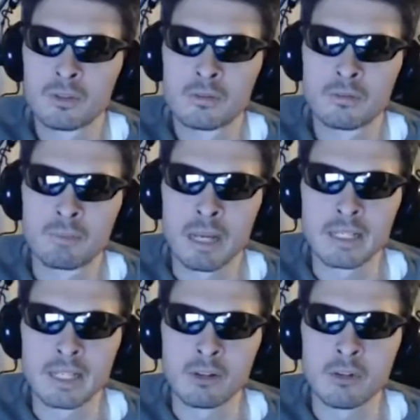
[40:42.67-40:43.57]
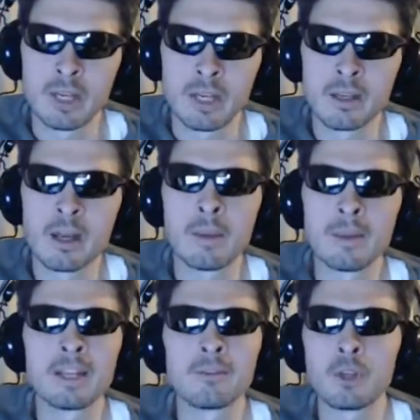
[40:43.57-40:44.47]
basically. I
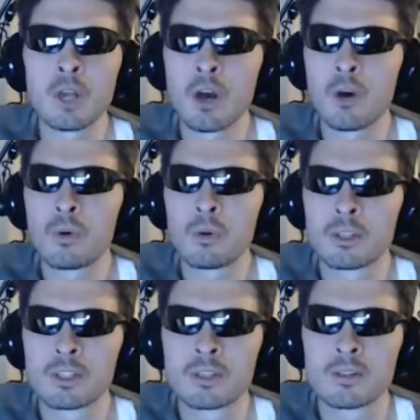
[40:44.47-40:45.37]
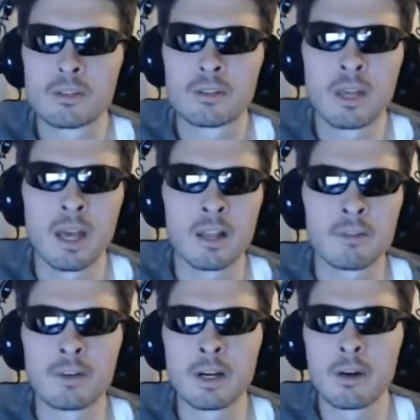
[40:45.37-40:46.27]
mean, if you notice, the
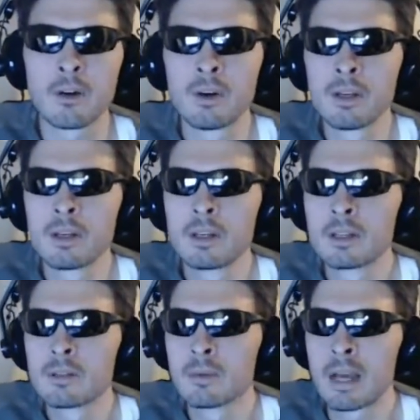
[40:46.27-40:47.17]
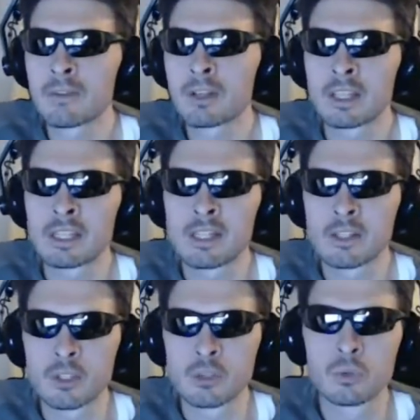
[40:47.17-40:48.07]
NFL, everything's an
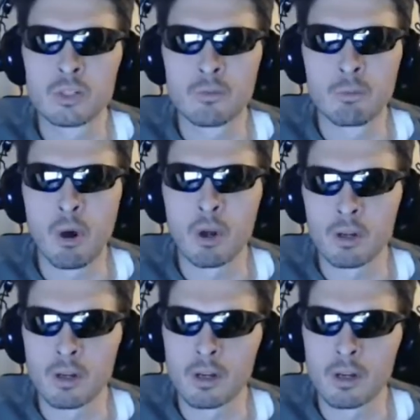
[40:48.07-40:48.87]
exclusive partner.